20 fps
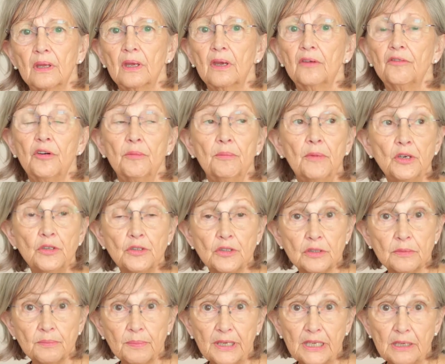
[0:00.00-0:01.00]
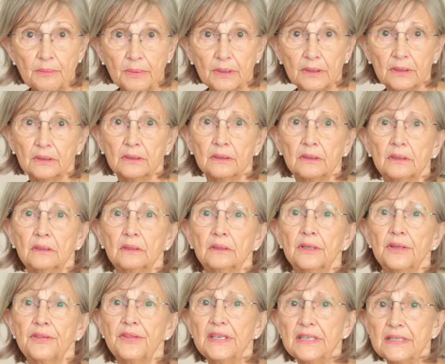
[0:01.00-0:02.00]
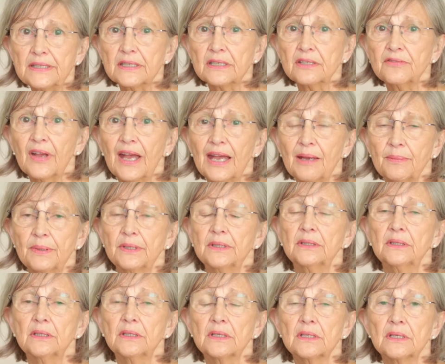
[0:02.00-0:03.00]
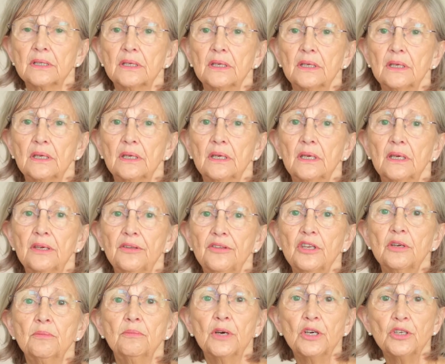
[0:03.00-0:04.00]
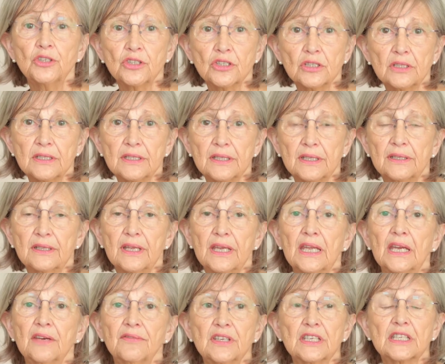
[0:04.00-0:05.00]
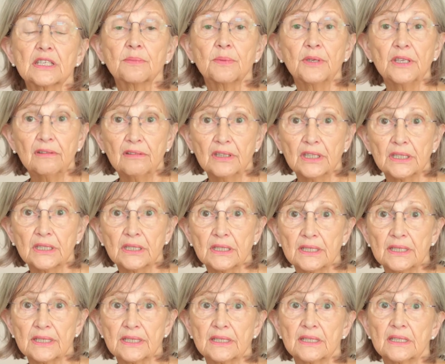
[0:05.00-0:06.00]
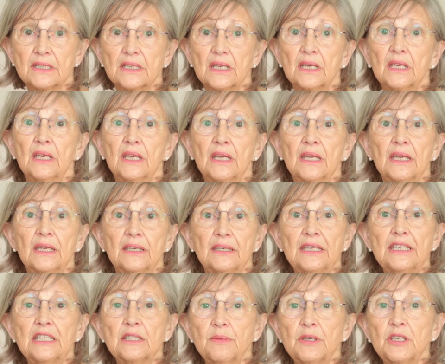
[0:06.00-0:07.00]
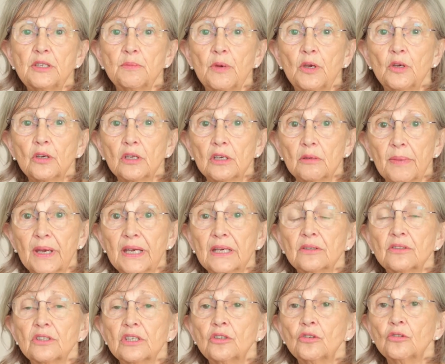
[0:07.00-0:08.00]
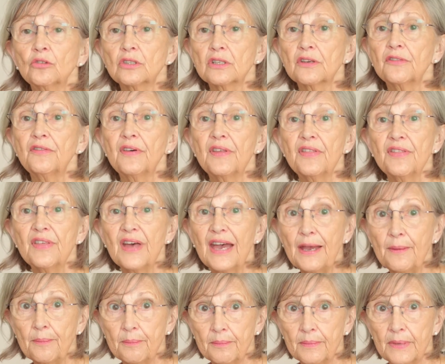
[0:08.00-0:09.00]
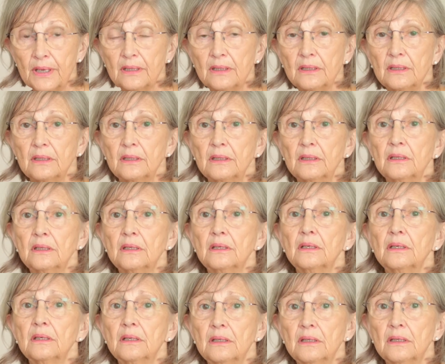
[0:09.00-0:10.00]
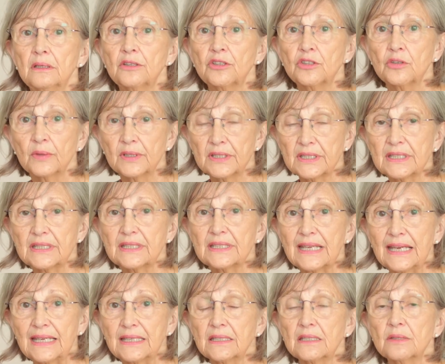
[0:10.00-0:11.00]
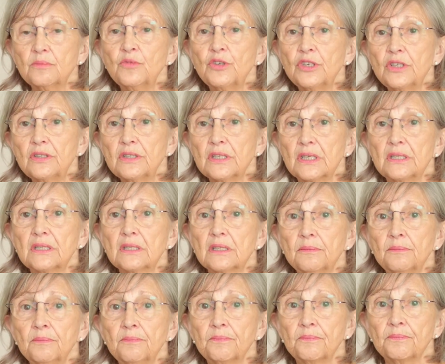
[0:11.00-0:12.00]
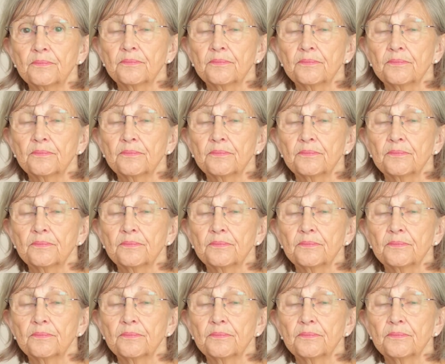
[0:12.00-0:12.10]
For most people, the things that have happened, the emotions that they have experienced, need to be spoken about in order for them to understand and process them.